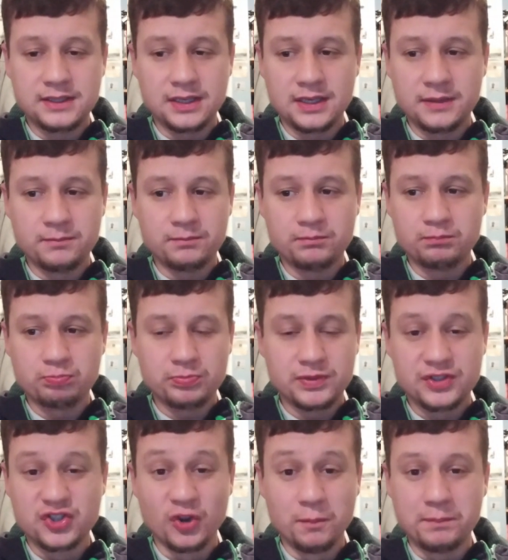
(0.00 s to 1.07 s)
um,
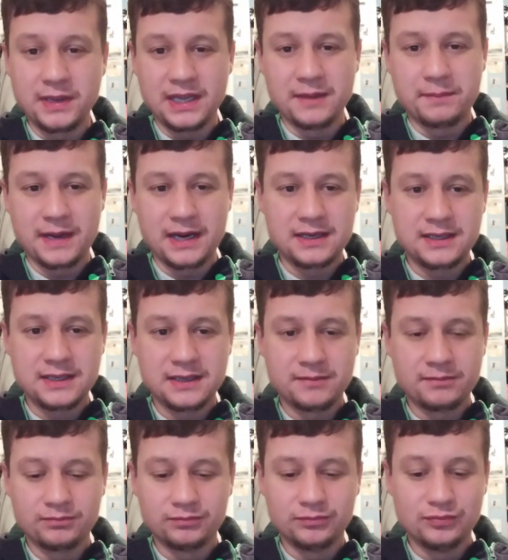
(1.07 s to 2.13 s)
some payback
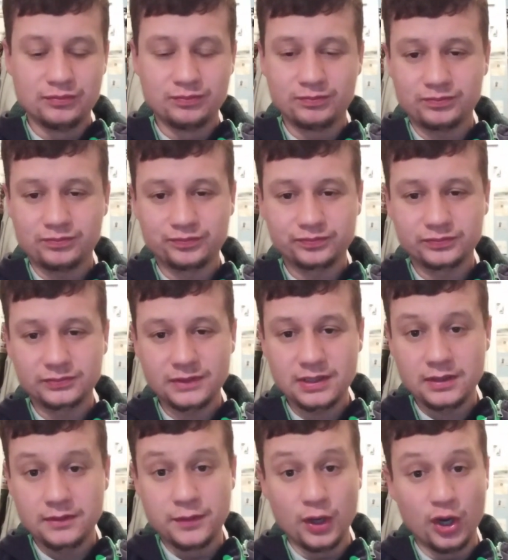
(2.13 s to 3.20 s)

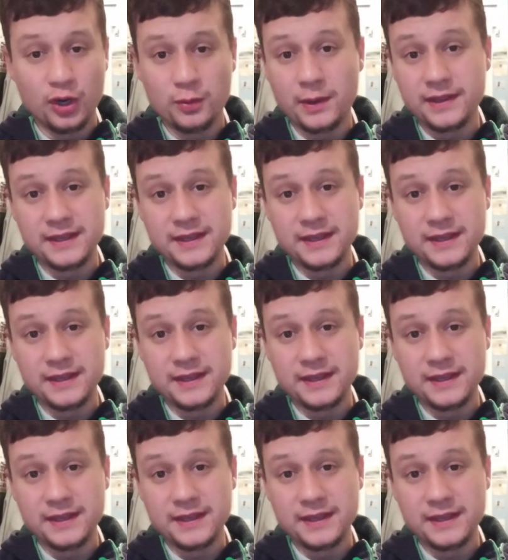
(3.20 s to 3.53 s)
for when they